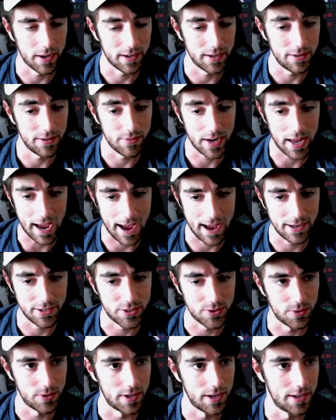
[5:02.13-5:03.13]
I could even
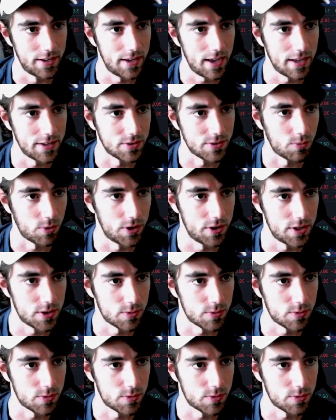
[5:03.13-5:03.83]
add to it at one of these